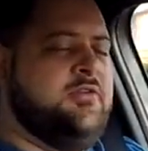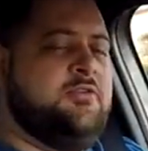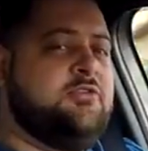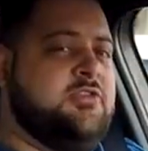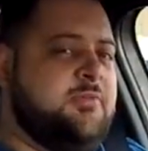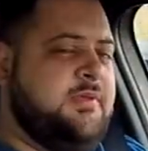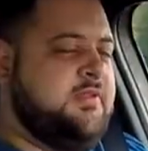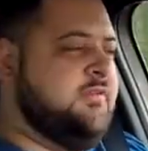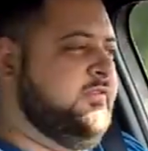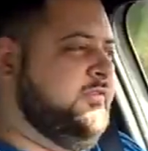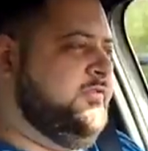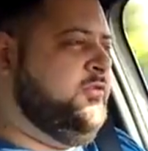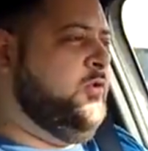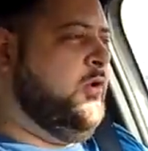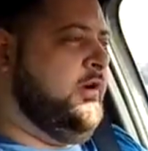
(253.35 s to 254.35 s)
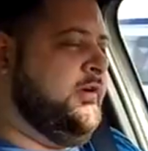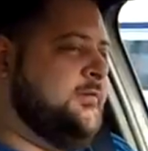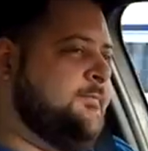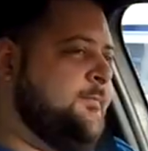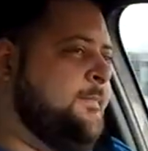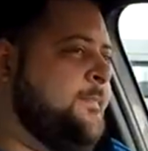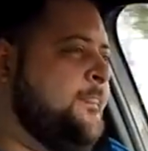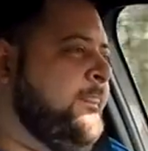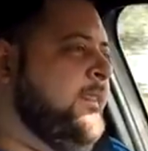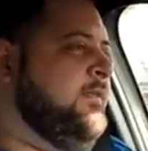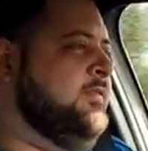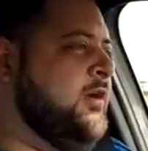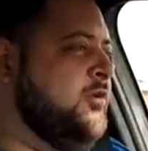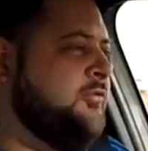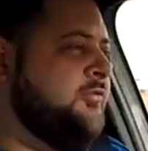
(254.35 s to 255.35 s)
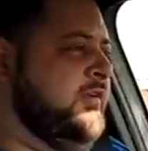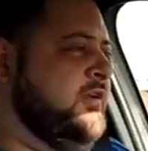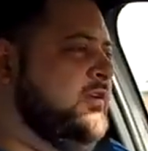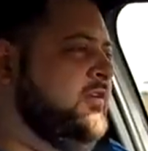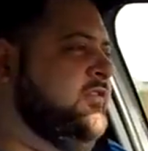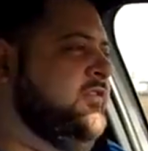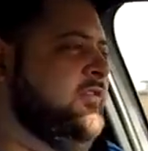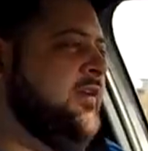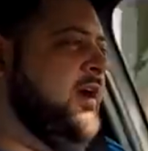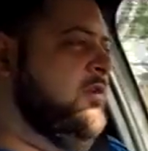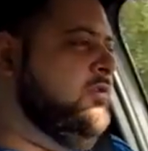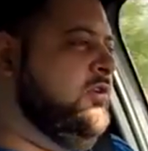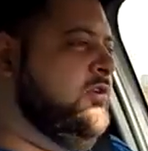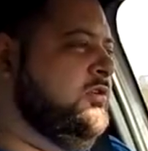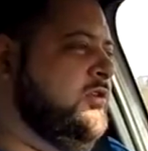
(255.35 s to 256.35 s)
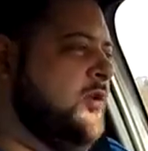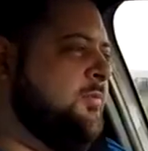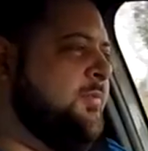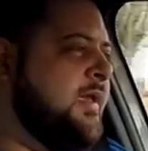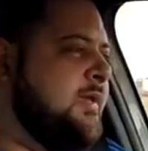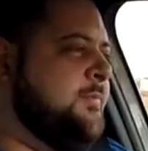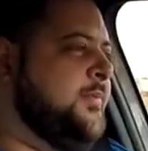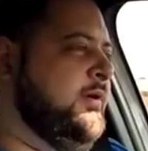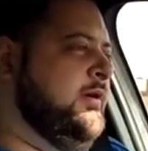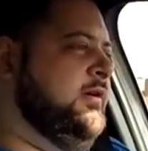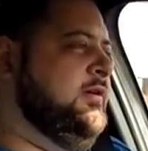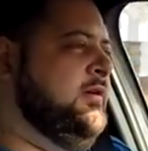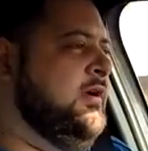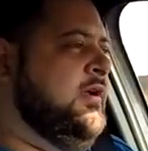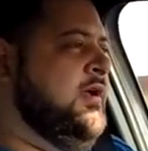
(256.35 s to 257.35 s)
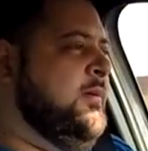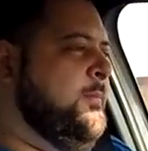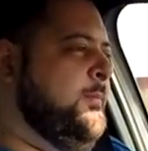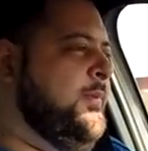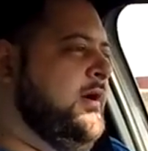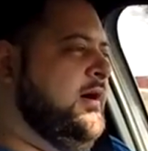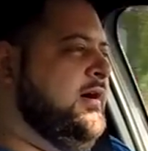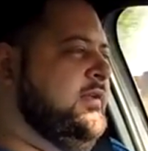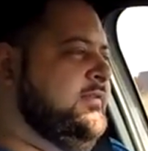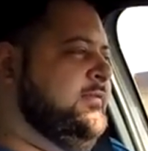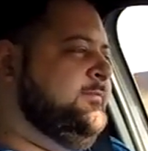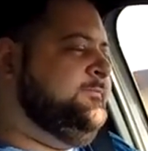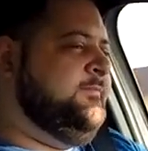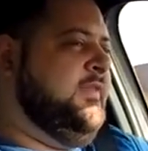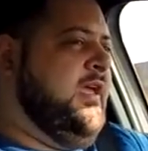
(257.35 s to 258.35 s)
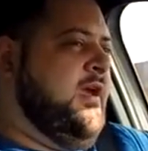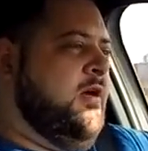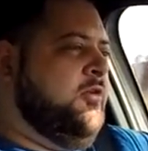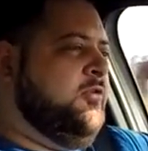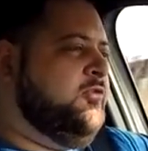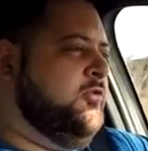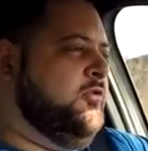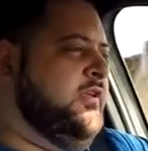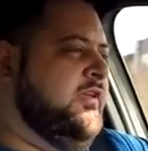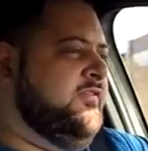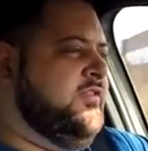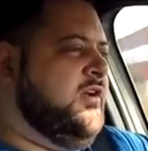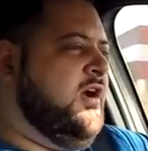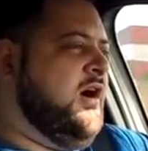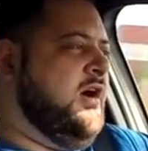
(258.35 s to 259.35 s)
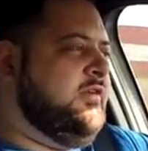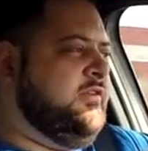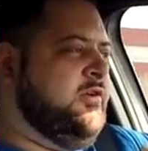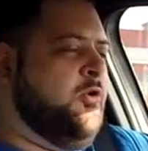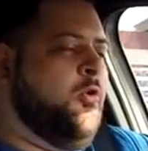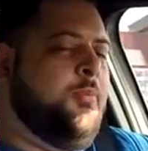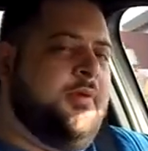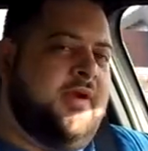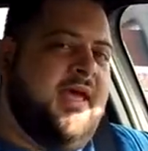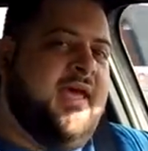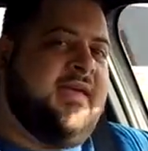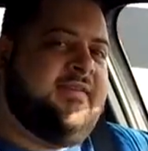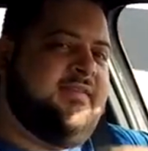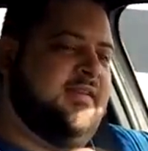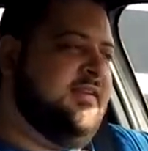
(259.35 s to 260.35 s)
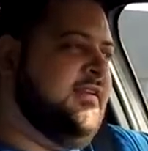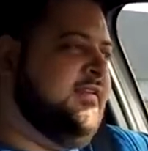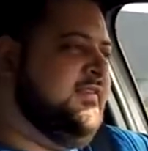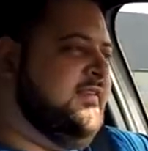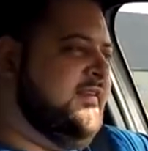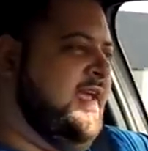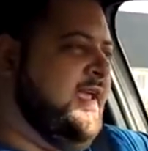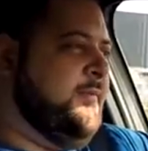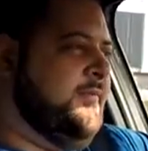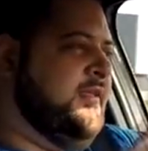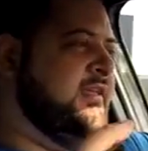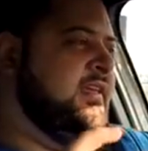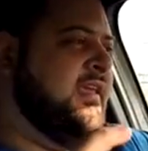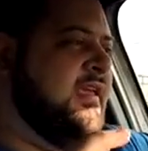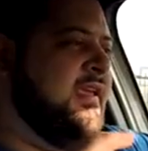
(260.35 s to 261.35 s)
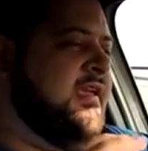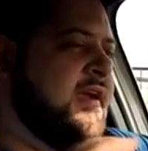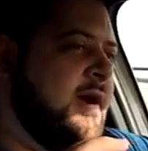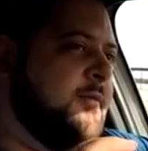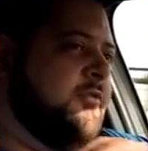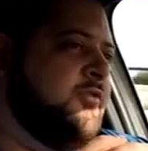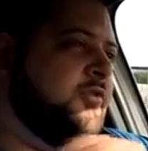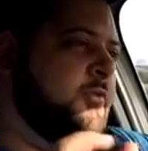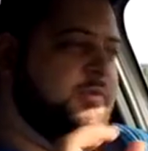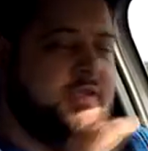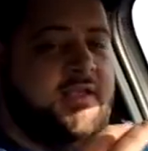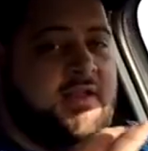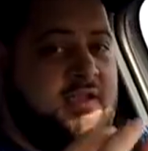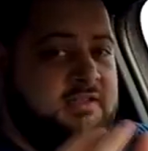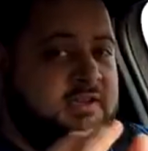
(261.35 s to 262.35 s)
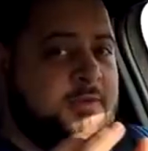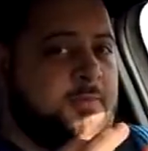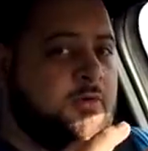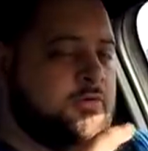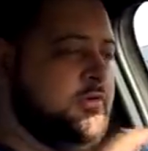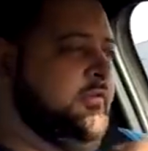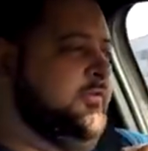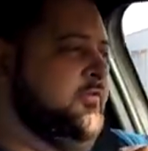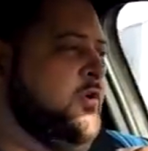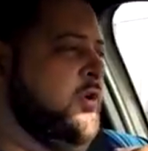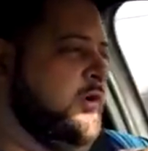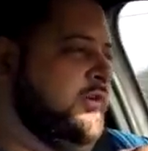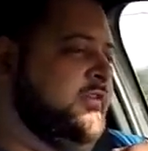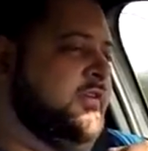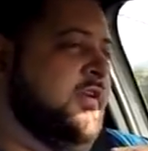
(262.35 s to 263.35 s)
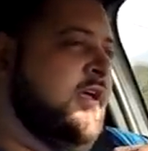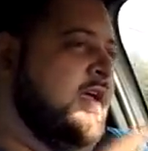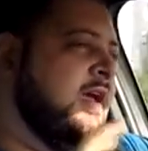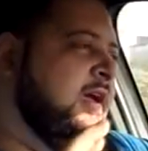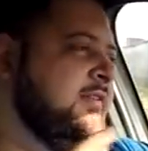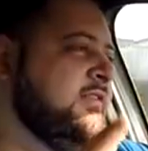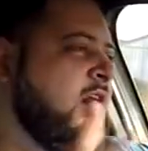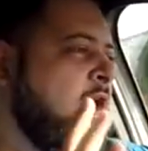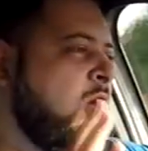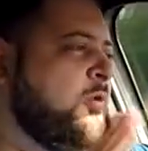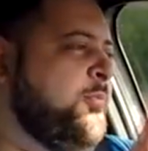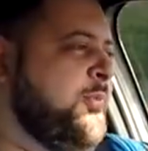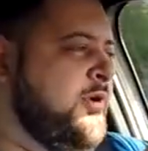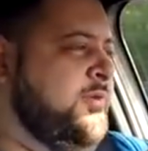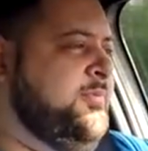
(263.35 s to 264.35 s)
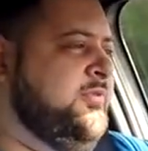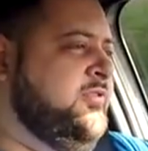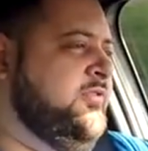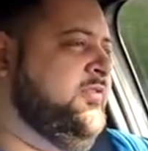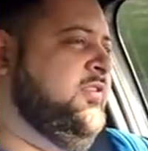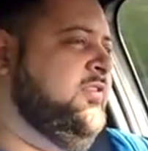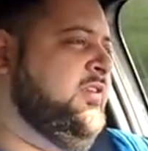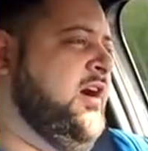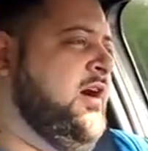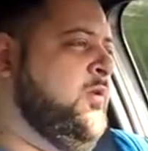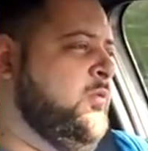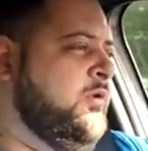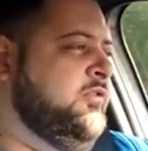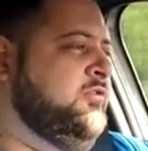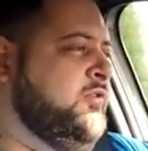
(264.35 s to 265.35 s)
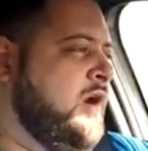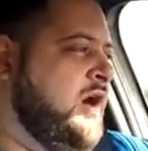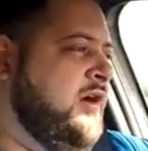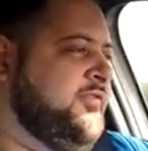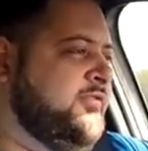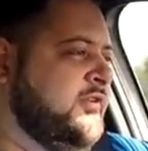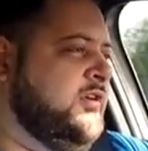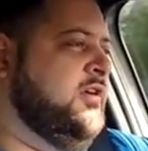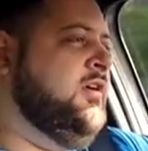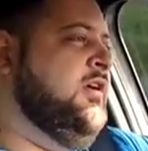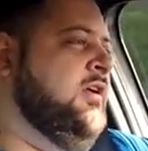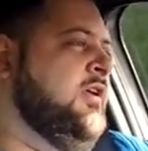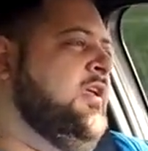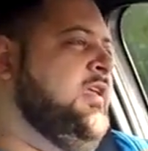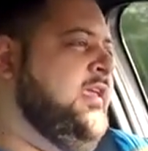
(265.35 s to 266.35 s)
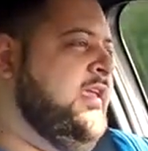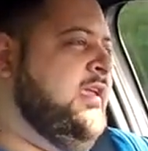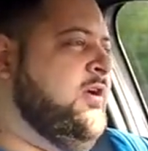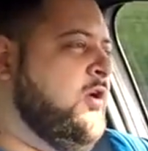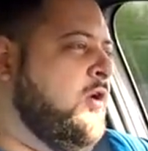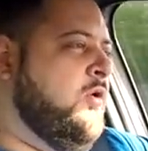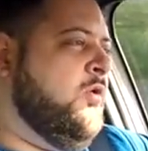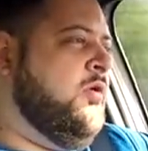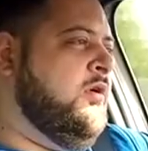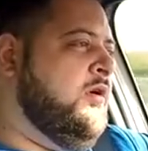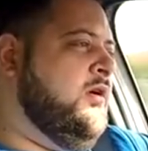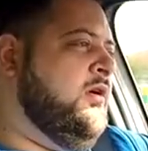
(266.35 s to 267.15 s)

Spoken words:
newton meters of torque. Those figures sound good on paper, but they also give the car the Cooper S in its name. The E comes from the electric motor, of course. And the whole purpose of this car was to offer eco